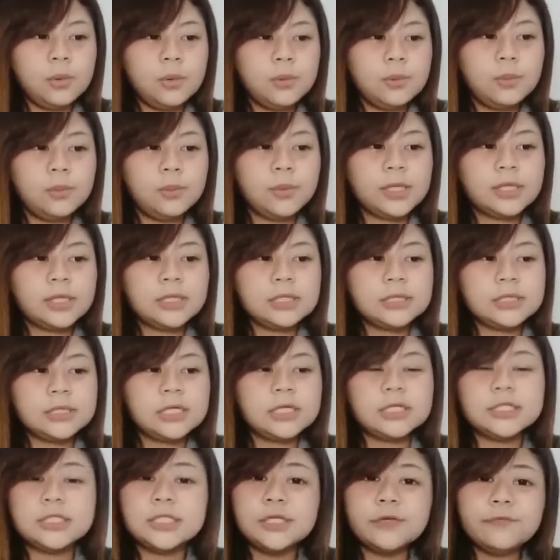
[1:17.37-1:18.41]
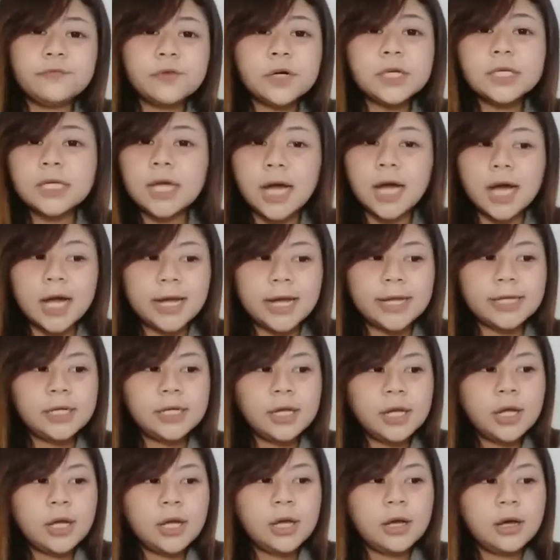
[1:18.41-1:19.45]
with a different kind
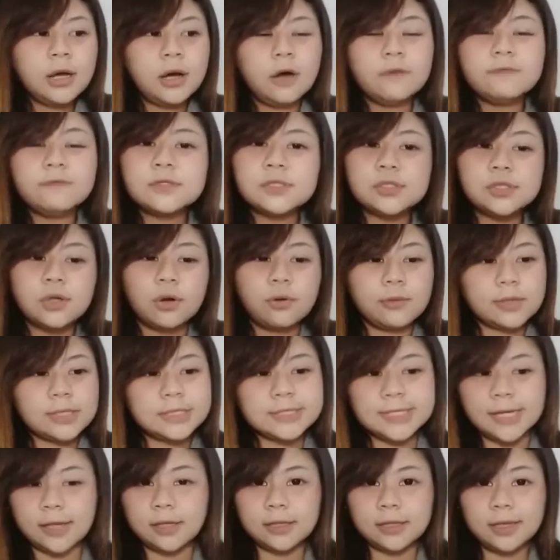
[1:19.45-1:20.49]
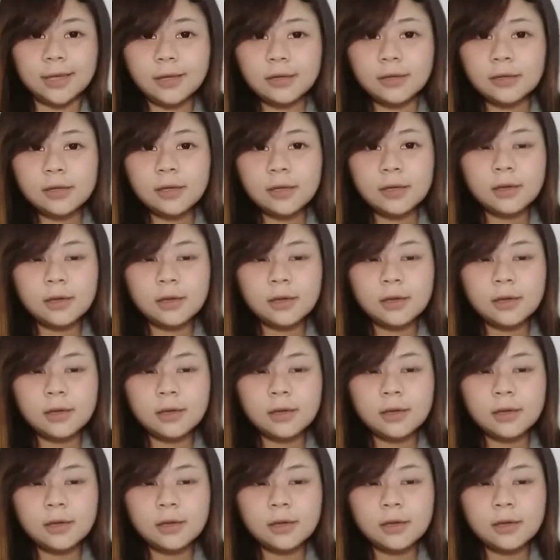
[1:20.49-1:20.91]
of storytelling,